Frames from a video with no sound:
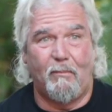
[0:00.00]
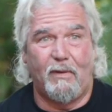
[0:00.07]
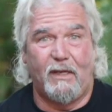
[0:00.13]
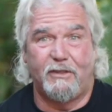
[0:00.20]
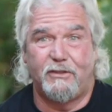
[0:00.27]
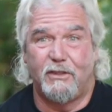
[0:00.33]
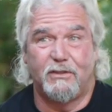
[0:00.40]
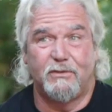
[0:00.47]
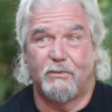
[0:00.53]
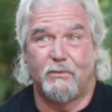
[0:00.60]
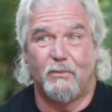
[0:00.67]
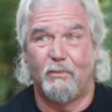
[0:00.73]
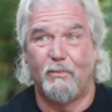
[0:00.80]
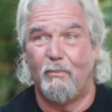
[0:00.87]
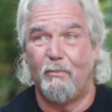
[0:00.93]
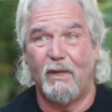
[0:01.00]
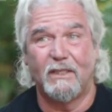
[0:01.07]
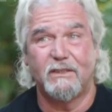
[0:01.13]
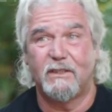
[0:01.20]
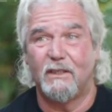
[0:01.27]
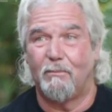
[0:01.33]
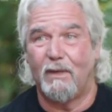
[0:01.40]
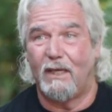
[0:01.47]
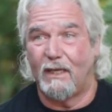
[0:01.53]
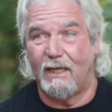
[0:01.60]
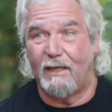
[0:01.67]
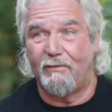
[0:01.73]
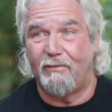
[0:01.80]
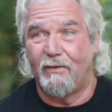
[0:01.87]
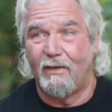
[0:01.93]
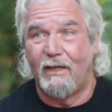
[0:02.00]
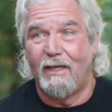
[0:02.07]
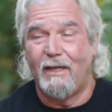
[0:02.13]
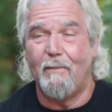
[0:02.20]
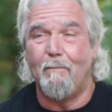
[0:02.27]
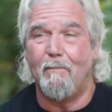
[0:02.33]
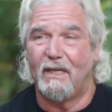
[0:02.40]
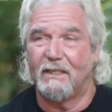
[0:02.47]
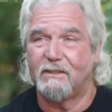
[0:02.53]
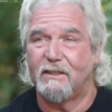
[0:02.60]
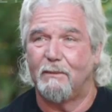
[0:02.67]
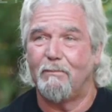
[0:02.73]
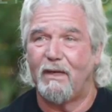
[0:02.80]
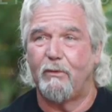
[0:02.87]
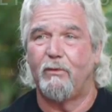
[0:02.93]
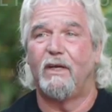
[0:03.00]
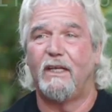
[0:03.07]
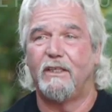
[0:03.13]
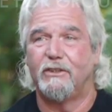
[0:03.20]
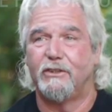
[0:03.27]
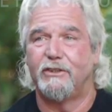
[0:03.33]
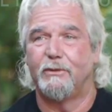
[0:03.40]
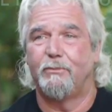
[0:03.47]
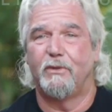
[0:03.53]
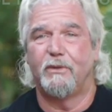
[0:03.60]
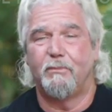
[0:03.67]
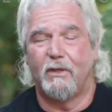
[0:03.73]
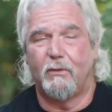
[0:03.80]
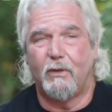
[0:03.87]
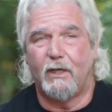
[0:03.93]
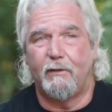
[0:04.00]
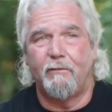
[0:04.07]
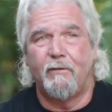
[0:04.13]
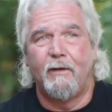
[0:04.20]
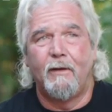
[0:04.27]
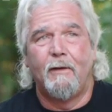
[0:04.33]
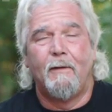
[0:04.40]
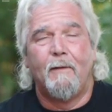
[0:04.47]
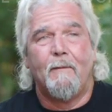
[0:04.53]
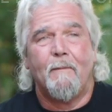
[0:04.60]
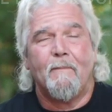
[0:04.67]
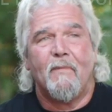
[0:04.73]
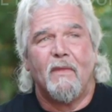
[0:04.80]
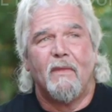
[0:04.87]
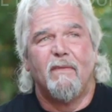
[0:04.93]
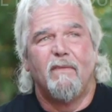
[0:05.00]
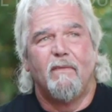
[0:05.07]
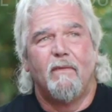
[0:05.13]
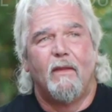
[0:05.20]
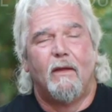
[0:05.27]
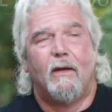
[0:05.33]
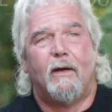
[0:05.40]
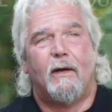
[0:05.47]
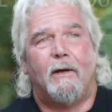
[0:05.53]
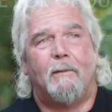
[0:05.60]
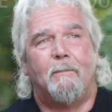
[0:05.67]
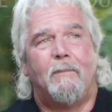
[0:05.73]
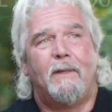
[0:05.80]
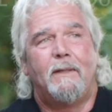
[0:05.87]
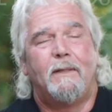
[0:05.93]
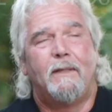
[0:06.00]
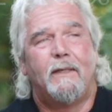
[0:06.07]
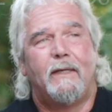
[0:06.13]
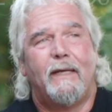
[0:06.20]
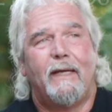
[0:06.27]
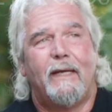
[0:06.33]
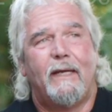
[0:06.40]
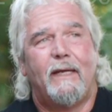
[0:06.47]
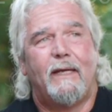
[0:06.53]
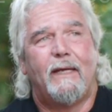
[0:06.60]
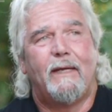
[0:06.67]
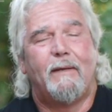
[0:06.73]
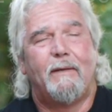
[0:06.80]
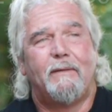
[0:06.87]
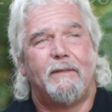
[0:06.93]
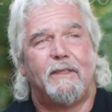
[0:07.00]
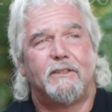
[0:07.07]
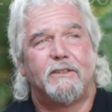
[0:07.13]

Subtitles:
it just messed up my life. It messed up my relationship with my wife. In the